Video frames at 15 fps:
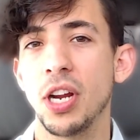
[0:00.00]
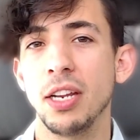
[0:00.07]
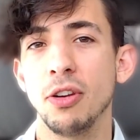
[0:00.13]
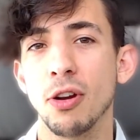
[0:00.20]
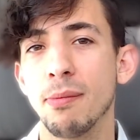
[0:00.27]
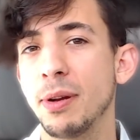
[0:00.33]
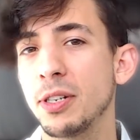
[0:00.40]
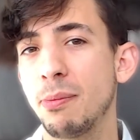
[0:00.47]
and
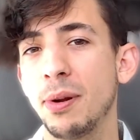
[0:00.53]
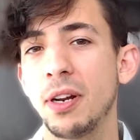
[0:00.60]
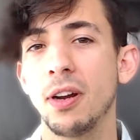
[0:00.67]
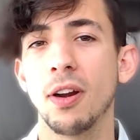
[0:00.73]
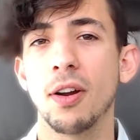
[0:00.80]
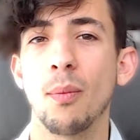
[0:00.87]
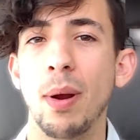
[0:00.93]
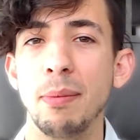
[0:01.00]
you're about to put it
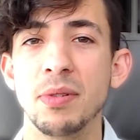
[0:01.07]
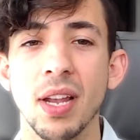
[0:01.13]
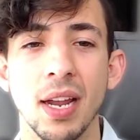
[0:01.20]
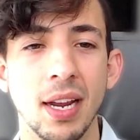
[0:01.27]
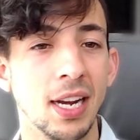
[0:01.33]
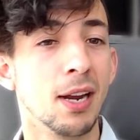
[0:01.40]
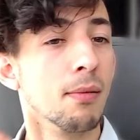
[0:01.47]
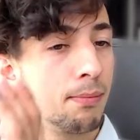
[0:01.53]
on a
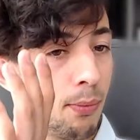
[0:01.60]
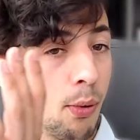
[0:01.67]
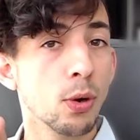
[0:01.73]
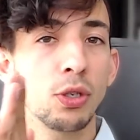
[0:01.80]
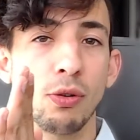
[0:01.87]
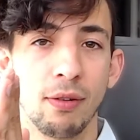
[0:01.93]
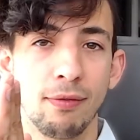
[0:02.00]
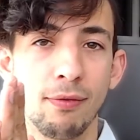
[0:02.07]
website in a
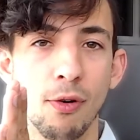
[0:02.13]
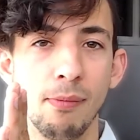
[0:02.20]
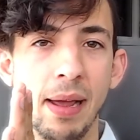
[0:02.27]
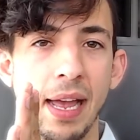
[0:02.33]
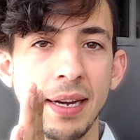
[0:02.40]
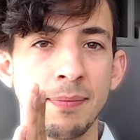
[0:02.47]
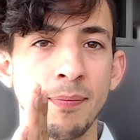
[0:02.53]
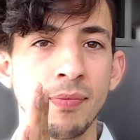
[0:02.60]
portrait
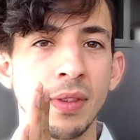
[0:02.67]
format,